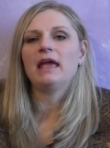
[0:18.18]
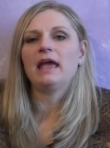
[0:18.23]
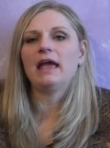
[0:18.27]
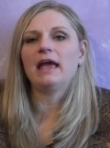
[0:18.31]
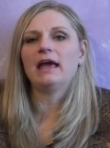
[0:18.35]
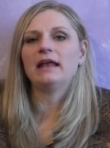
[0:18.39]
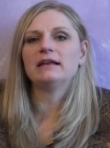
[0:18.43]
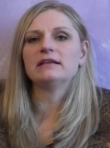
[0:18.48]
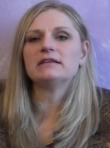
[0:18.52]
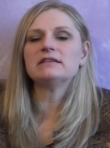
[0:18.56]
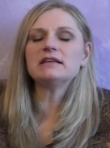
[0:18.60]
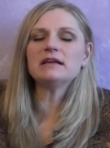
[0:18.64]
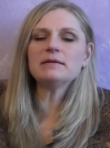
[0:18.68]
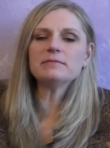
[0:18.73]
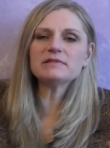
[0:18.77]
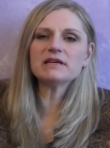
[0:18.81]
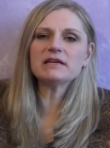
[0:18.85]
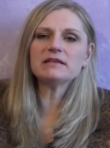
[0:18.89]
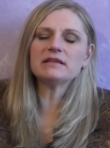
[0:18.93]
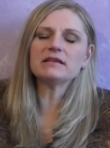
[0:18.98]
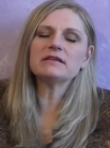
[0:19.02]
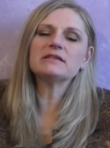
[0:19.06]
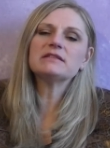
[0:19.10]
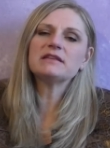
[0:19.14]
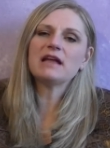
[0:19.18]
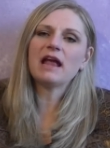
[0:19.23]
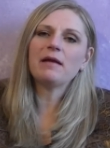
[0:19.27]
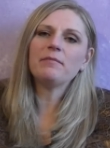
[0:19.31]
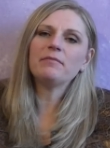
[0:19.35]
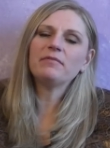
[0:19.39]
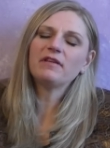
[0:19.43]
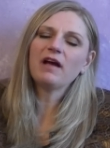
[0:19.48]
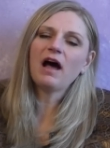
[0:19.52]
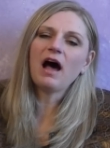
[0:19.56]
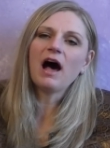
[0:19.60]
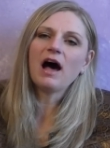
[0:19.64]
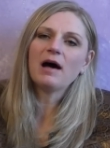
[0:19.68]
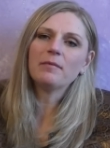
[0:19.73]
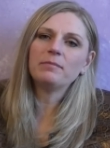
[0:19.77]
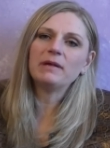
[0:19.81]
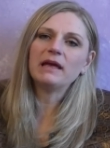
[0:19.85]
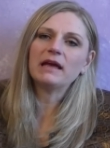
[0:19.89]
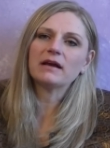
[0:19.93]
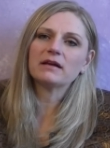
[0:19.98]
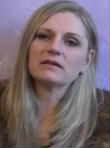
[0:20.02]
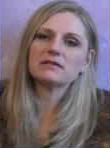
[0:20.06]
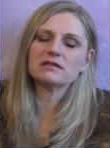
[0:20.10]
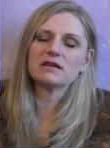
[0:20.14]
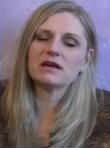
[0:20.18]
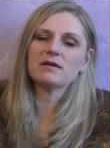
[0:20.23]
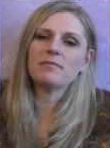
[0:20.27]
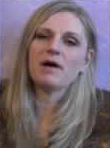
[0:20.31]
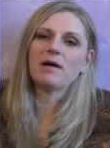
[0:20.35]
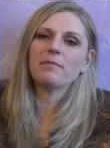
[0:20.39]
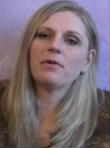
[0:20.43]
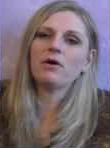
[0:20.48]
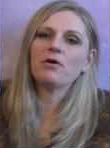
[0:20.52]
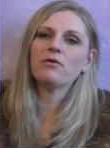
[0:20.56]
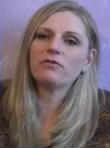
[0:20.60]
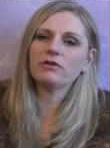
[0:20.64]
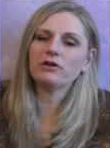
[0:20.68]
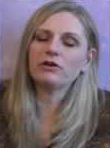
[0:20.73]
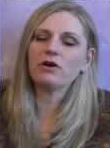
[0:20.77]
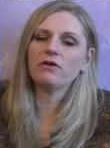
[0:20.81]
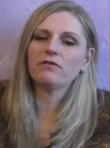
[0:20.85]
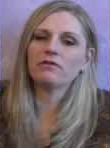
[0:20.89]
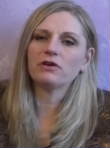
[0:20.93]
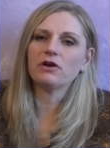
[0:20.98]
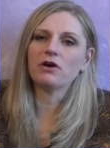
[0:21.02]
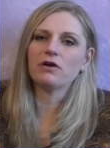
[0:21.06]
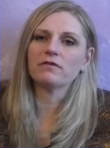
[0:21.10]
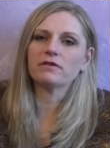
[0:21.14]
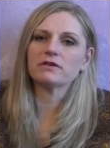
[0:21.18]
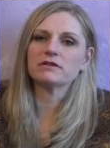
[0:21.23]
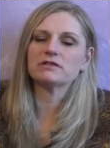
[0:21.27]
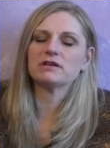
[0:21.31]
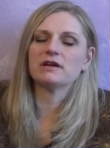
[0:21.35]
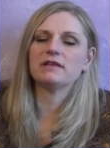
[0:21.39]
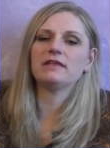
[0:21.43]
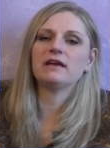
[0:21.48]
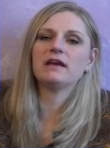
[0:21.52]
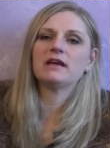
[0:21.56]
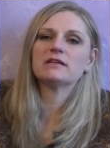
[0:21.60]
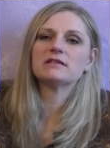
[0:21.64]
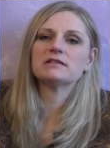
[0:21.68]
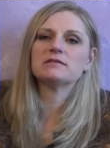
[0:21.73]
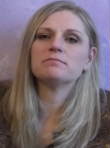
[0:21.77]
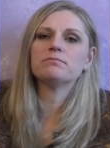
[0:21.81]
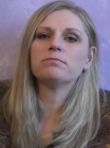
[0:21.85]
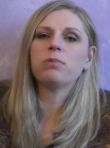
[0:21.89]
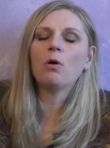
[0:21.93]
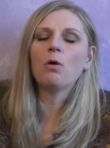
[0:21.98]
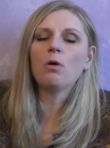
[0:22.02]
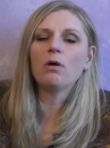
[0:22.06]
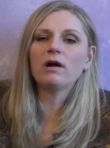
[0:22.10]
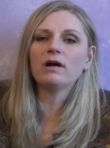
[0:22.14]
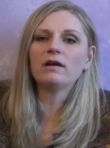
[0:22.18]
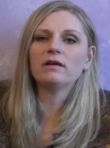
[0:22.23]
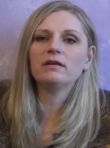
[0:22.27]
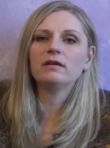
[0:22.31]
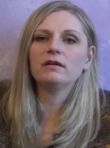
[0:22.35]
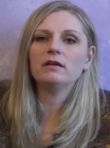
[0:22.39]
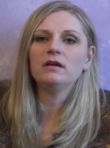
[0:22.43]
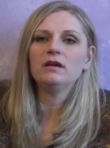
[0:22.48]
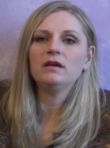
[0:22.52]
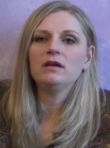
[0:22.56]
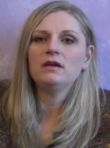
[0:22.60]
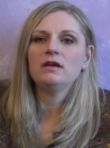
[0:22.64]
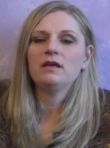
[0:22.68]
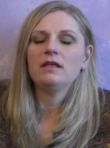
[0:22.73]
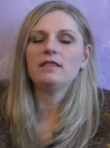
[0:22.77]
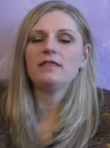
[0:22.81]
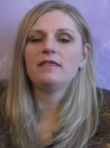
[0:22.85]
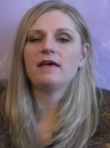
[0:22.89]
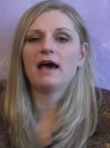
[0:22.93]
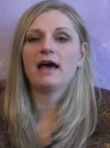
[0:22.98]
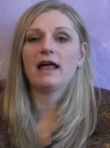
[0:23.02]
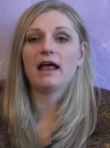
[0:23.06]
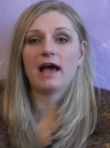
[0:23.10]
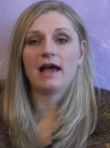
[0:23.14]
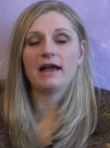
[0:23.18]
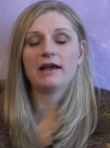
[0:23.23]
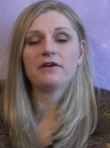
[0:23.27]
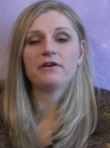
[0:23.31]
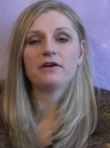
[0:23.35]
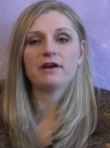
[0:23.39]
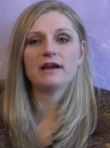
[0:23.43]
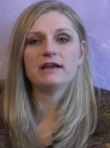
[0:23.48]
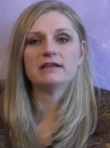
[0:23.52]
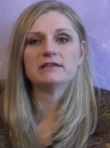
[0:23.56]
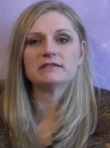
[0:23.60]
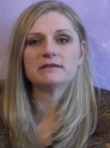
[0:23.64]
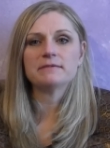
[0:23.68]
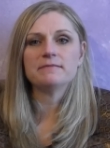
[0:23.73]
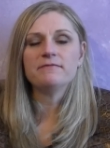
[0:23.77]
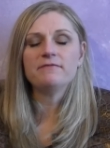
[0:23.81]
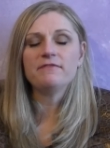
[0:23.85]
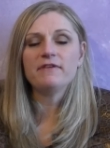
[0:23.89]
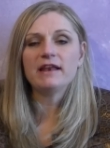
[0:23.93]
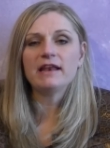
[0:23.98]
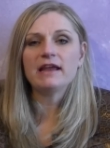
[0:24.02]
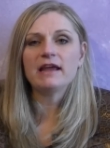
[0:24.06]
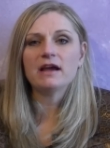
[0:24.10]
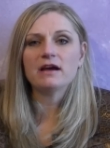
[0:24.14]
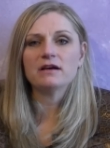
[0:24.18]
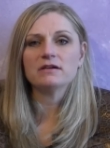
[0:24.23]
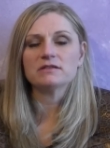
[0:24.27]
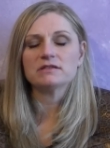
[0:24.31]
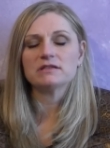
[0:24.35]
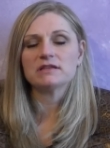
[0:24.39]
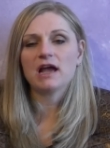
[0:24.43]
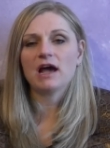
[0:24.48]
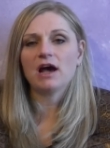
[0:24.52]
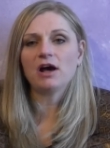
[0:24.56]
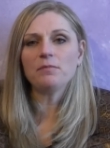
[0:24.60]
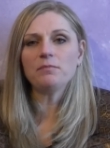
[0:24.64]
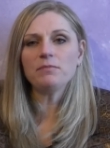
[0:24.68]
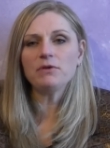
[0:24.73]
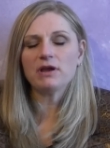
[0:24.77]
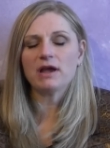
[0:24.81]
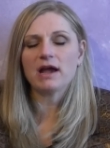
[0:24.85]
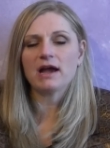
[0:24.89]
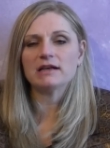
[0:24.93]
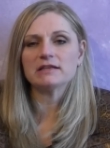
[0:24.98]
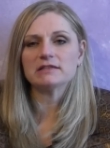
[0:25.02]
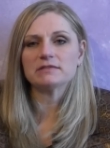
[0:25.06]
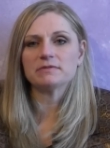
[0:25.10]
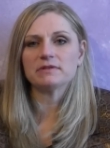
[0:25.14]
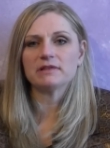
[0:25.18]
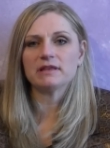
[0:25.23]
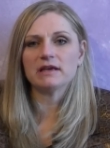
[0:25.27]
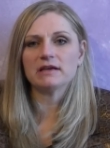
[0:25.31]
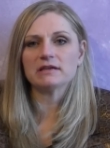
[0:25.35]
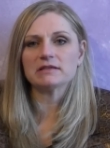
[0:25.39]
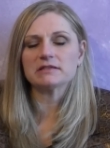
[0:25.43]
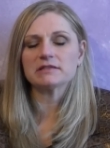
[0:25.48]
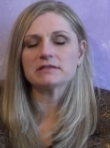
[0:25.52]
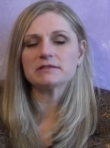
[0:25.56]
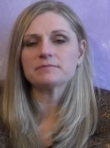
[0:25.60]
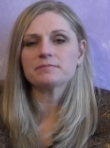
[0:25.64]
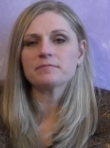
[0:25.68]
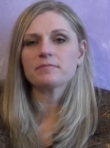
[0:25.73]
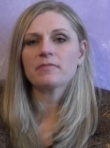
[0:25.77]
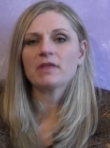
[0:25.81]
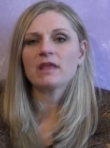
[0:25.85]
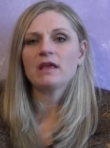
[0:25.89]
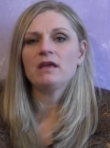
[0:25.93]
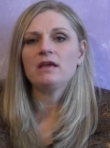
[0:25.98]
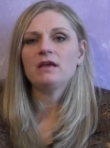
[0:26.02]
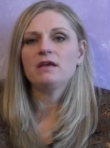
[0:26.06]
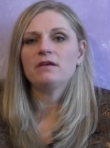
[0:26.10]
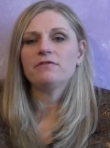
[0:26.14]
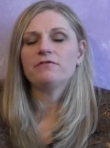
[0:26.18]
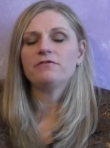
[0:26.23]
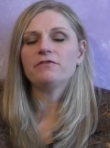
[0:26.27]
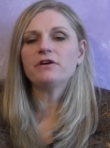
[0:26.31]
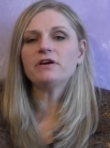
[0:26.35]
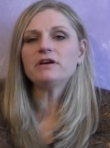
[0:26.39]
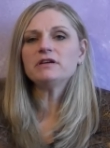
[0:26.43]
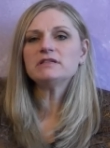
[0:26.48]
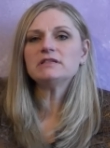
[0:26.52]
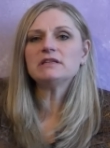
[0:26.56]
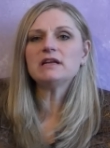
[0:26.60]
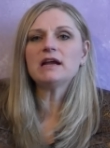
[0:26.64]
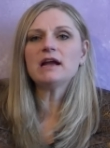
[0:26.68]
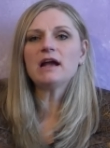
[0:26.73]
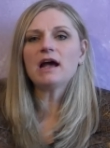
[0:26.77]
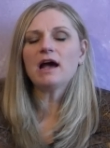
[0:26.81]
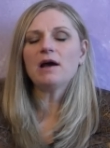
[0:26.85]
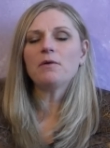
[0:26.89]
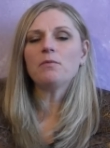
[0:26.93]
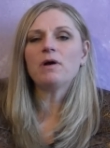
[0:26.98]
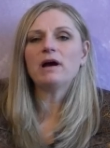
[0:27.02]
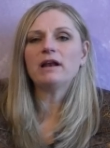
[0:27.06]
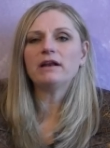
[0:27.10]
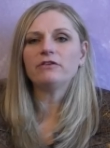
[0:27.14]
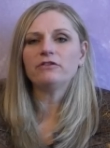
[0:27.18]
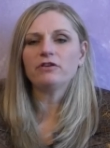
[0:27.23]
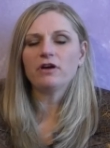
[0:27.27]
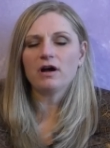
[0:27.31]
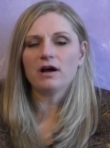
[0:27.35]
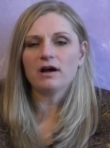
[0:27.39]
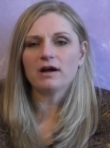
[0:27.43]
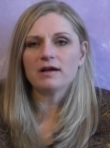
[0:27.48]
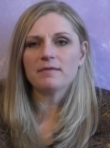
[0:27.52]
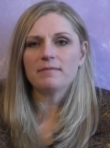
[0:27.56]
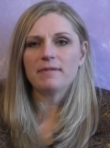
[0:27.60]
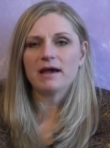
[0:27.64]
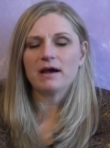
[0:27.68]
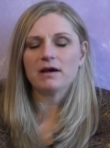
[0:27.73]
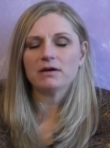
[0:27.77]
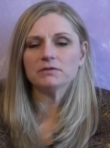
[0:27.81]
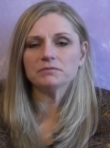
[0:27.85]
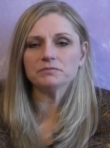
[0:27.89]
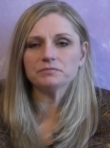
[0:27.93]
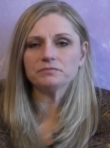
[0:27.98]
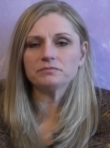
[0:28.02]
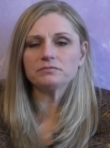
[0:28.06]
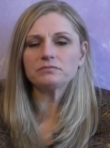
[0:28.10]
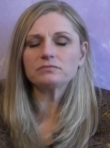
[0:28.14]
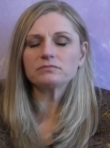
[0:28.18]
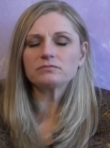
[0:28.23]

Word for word: and it seems like the same topics come up over and over and over, so I think it's important that I create some videos to help you guys with this. First thing I want to talk about